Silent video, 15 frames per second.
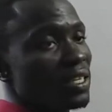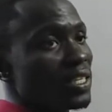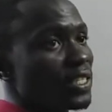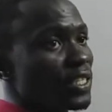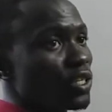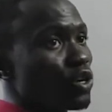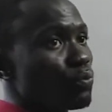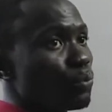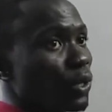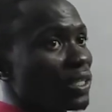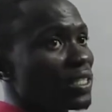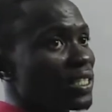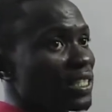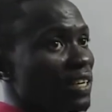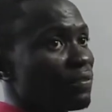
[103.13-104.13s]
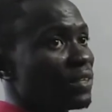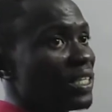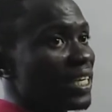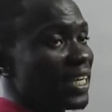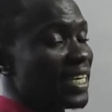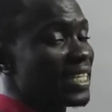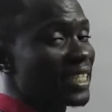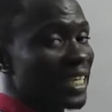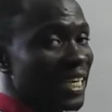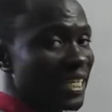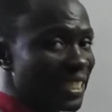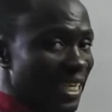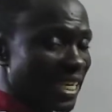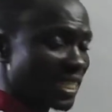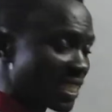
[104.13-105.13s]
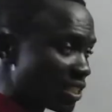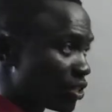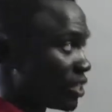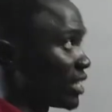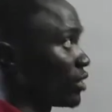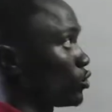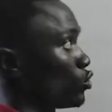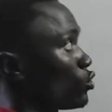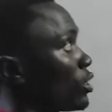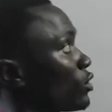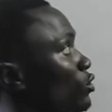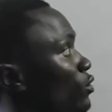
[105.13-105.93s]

0.7888 is greater than 2 out